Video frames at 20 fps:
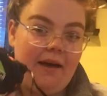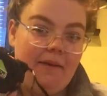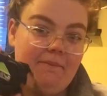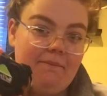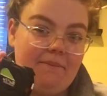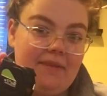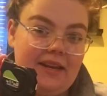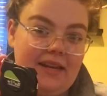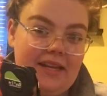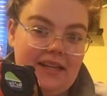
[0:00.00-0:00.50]
A
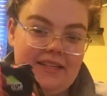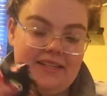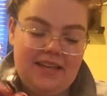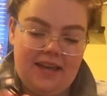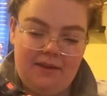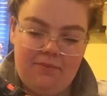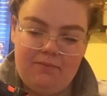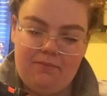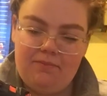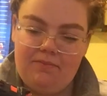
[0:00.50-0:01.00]
mini
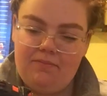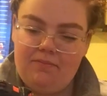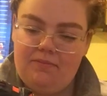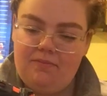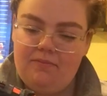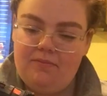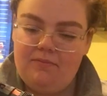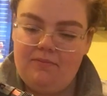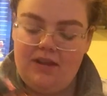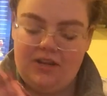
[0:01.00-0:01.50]
tape
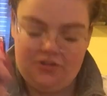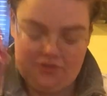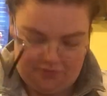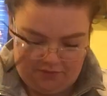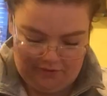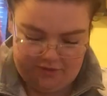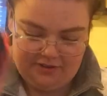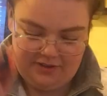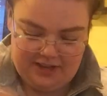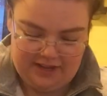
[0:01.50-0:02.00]

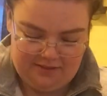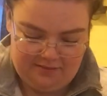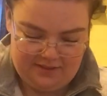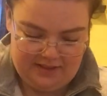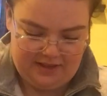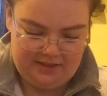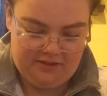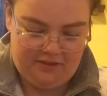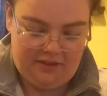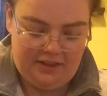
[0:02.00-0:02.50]
measurer, that's
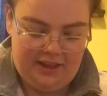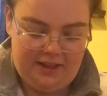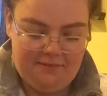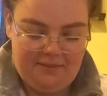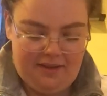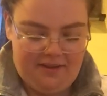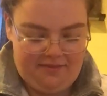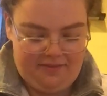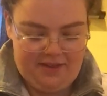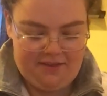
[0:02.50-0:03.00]
what that's called,
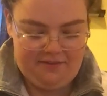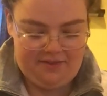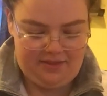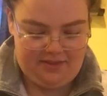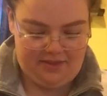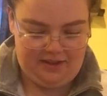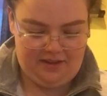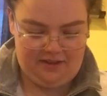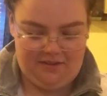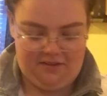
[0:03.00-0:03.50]
and my
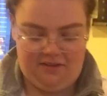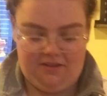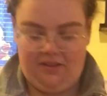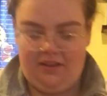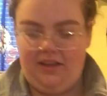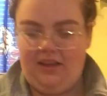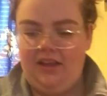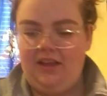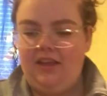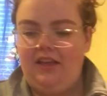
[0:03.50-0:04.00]
favorite thing at
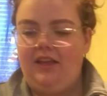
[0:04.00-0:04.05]
all.